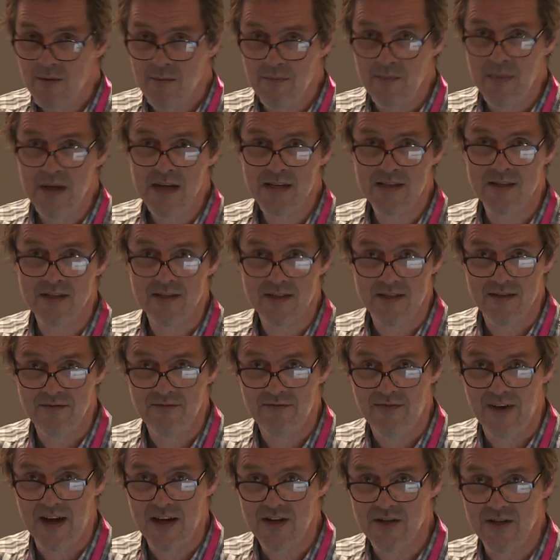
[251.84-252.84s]
measles
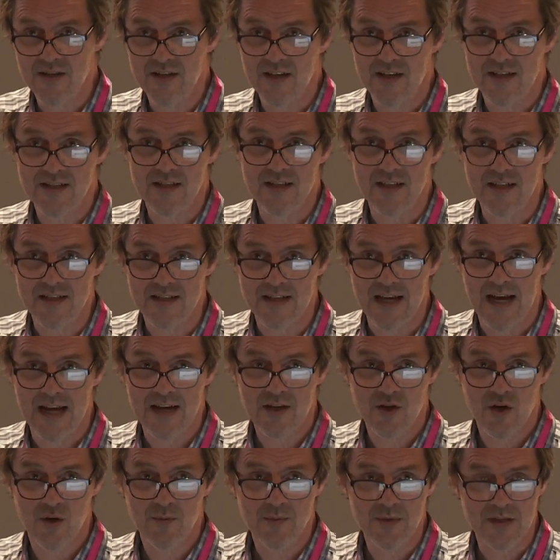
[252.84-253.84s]
infection does the
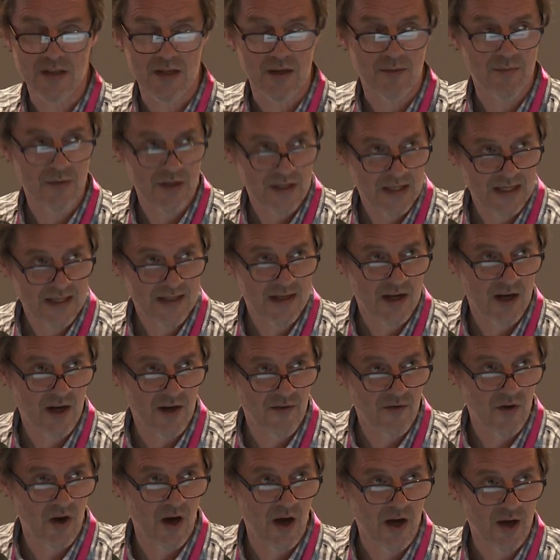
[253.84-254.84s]
exact opposite. But these kind
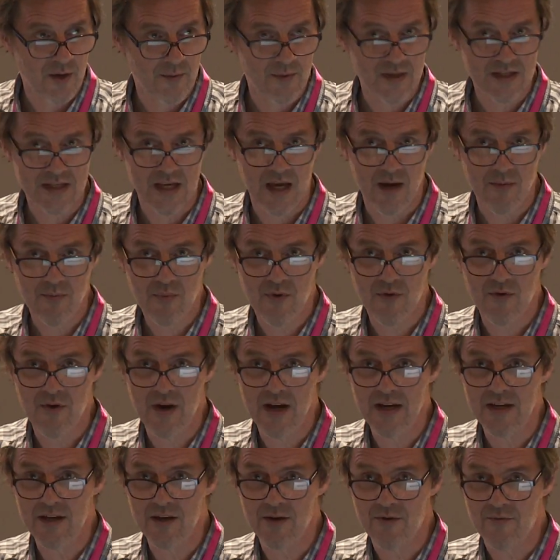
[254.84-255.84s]
of arguments get
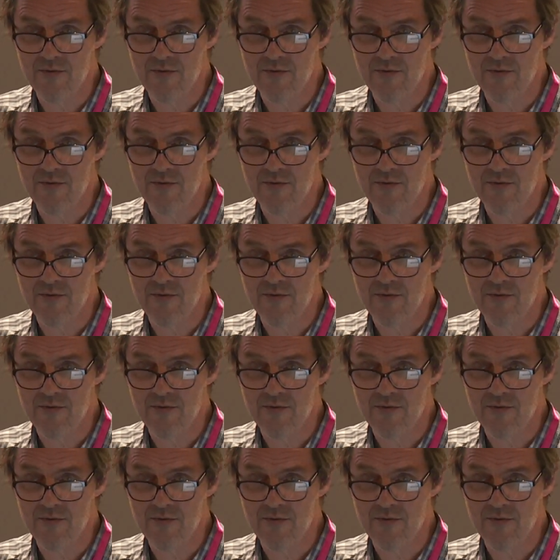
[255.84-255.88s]
paraded